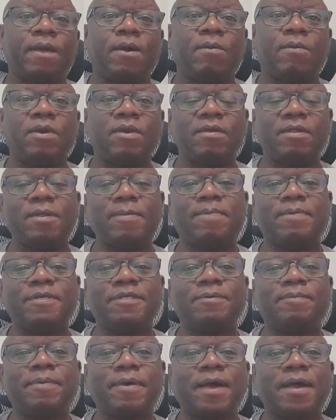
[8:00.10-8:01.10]
One of the
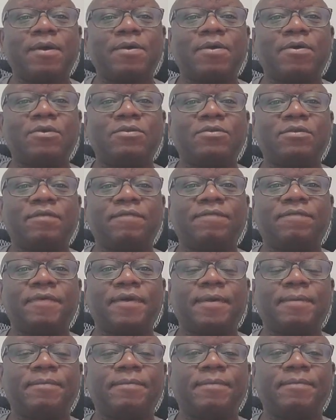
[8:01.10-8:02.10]
principal costs of
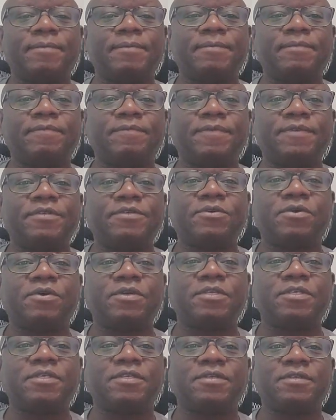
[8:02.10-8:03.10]
fixed
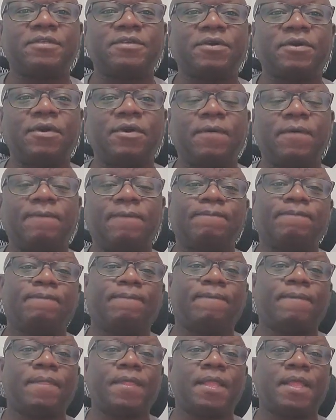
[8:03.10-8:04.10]
cost is your
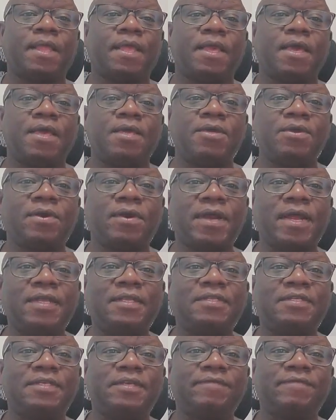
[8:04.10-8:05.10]

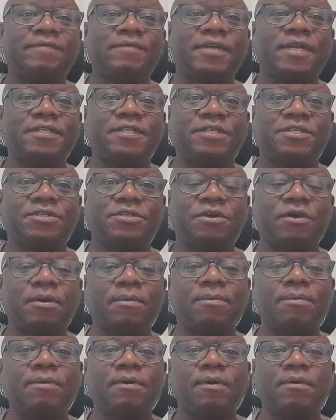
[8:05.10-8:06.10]
rent. If you rent a
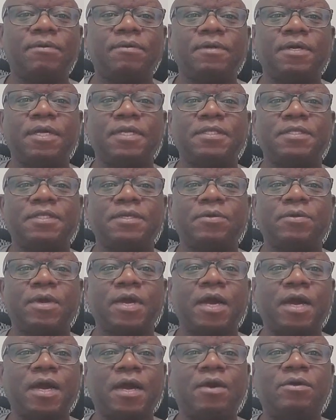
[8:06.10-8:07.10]
shop or you rent a
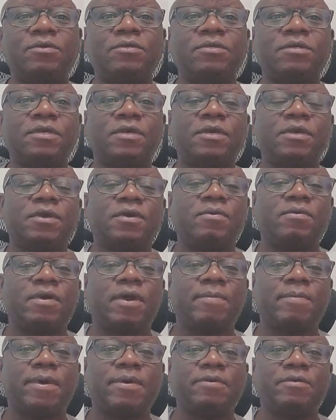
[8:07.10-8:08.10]
warehouse
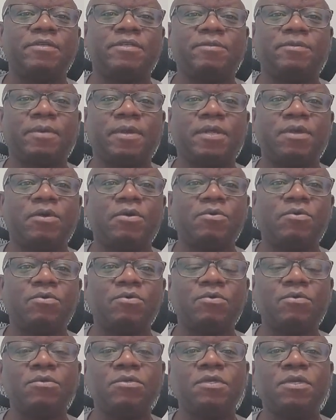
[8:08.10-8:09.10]
whereby you display your
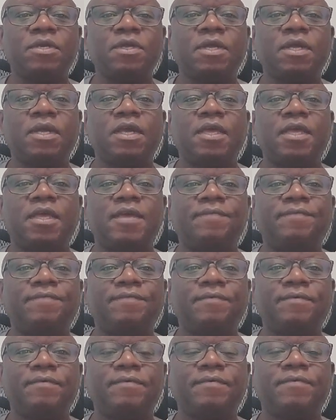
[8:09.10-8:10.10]
goods,
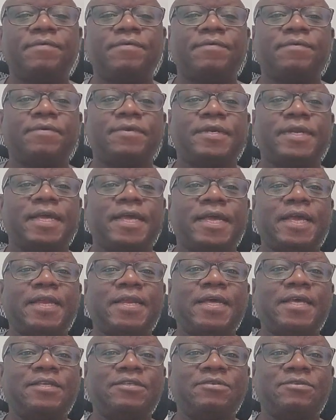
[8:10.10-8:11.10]
if you,
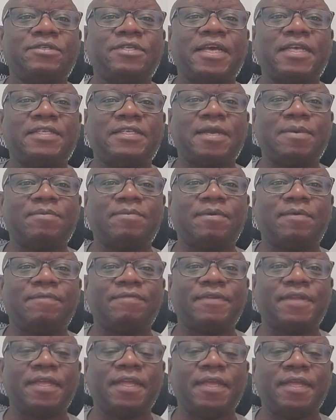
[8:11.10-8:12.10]
again, let's use the example
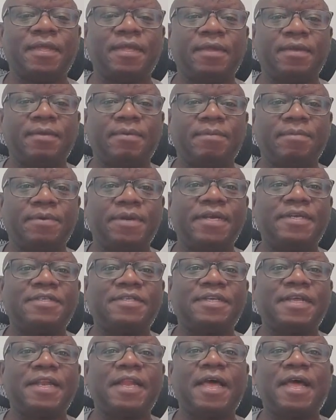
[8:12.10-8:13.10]
of the bread
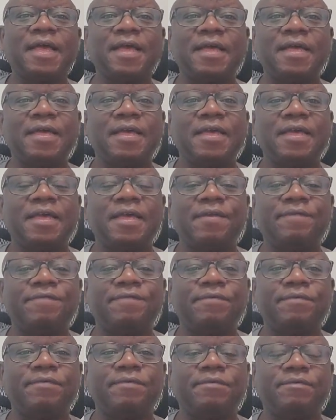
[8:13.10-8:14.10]
seller.
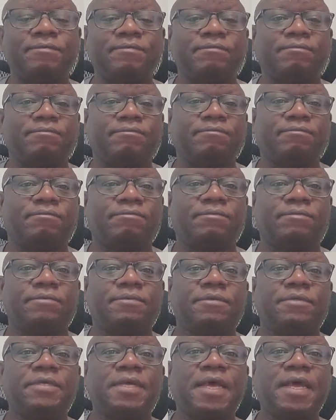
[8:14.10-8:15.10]
If you
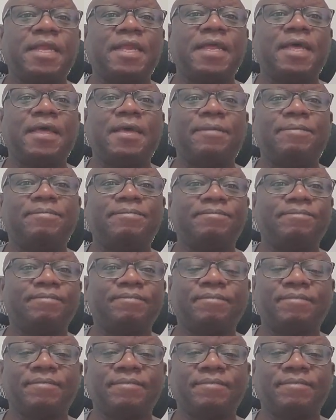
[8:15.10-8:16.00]
sell